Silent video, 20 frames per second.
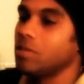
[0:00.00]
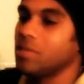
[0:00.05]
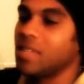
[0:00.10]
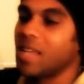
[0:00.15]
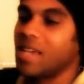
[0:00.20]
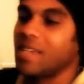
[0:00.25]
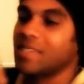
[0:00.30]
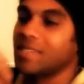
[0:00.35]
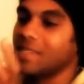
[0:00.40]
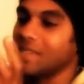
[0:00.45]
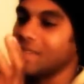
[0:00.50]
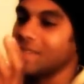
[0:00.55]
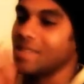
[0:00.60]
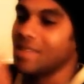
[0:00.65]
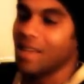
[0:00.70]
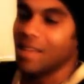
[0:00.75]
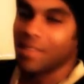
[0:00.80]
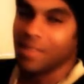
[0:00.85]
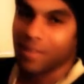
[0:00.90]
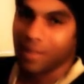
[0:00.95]
next to
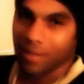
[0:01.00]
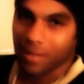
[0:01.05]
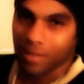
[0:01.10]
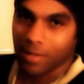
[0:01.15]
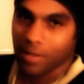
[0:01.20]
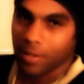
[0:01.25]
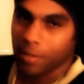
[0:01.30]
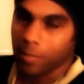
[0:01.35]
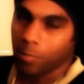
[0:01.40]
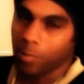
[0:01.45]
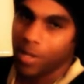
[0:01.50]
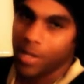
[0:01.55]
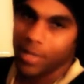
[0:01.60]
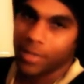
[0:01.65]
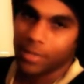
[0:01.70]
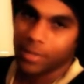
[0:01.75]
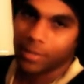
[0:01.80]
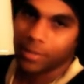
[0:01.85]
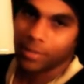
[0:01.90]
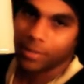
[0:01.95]
nothing in
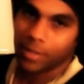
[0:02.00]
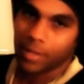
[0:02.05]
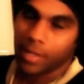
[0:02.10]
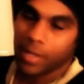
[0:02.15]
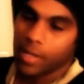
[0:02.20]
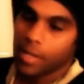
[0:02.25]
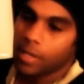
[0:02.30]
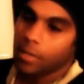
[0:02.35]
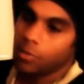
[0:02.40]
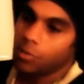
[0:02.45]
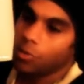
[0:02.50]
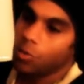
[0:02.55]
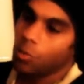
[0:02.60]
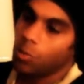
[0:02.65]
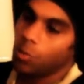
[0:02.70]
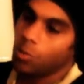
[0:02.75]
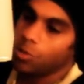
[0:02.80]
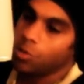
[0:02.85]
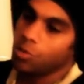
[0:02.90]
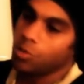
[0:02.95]
wages.
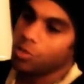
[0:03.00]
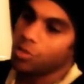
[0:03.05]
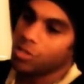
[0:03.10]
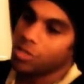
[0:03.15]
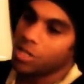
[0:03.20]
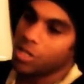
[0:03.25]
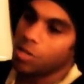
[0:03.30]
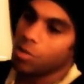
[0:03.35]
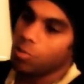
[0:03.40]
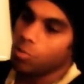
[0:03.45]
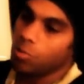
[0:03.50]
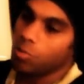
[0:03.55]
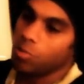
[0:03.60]
So you're still